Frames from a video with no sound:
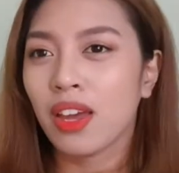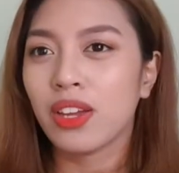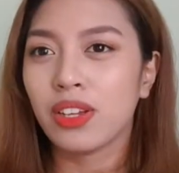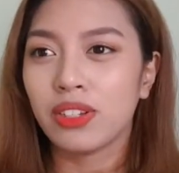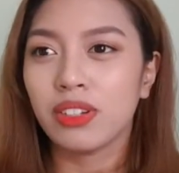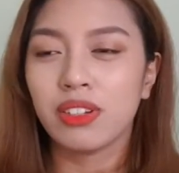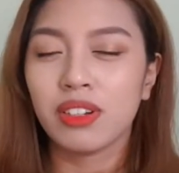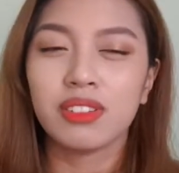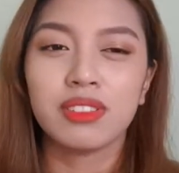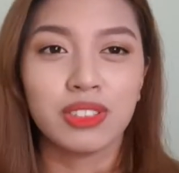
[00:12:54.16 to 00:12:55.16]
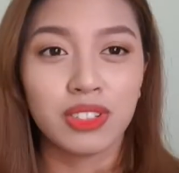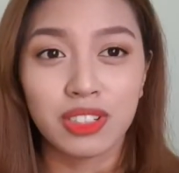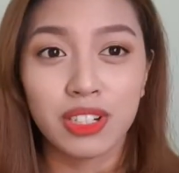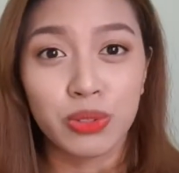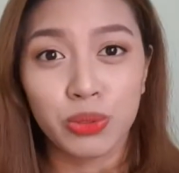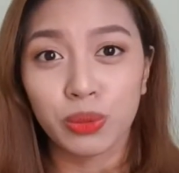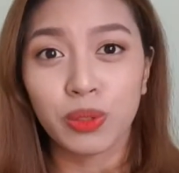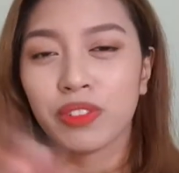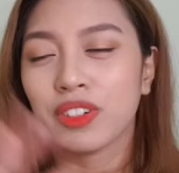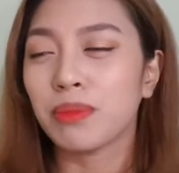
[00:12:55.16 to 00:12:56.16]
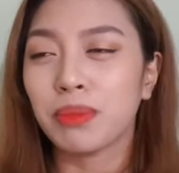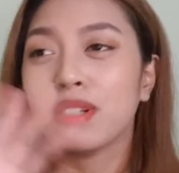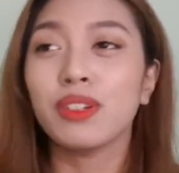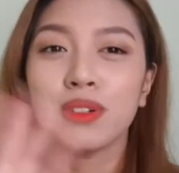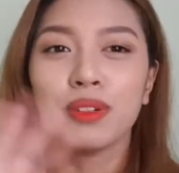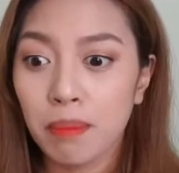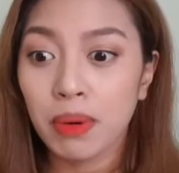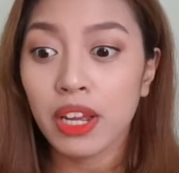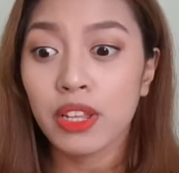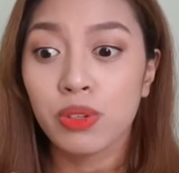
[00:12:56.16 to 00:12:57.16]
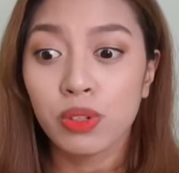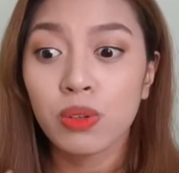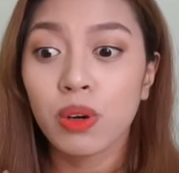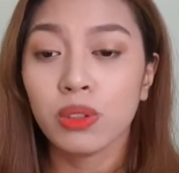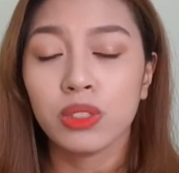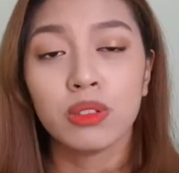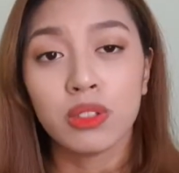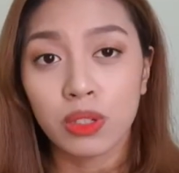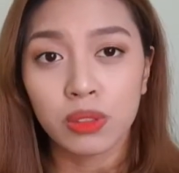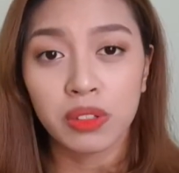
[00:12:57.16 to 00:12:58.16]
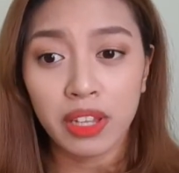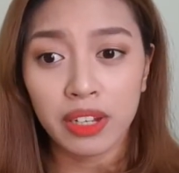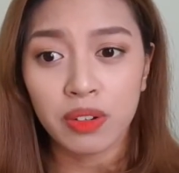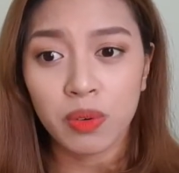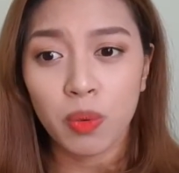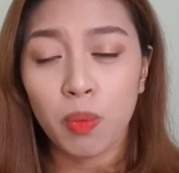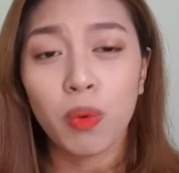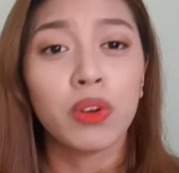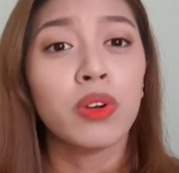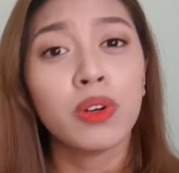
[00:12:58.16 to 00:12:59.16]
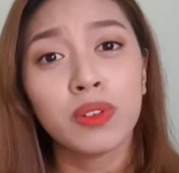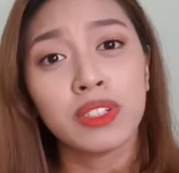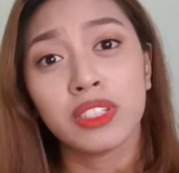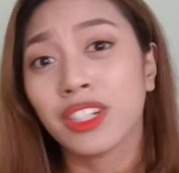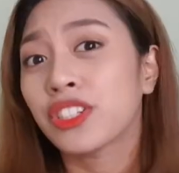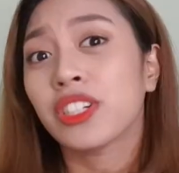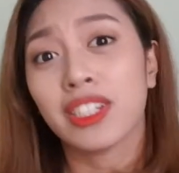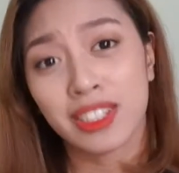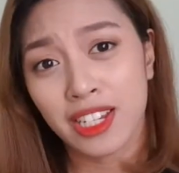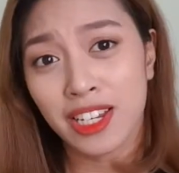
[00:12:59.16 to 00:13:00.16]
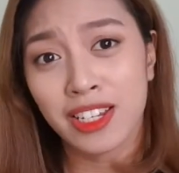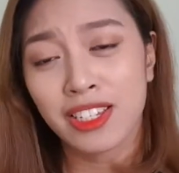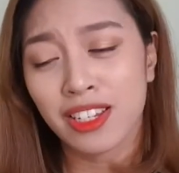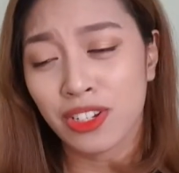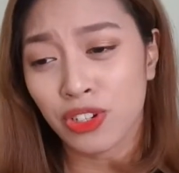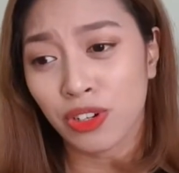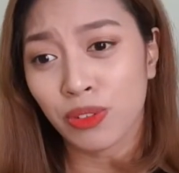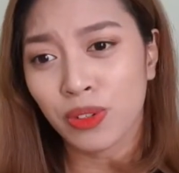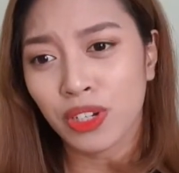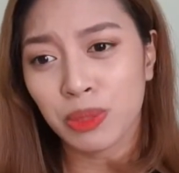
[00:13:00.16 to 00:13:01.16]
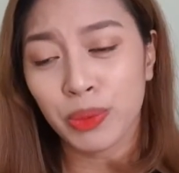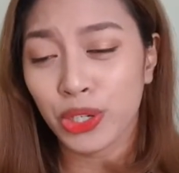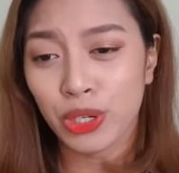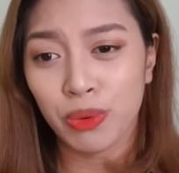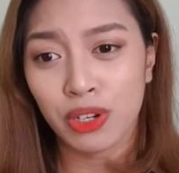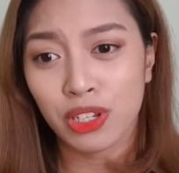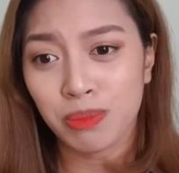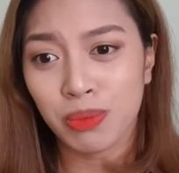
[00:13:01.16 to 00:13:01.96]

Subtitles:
and I was gonna say drool over him, but no. But I do also know that WONHO is such a tease in general, especially when he's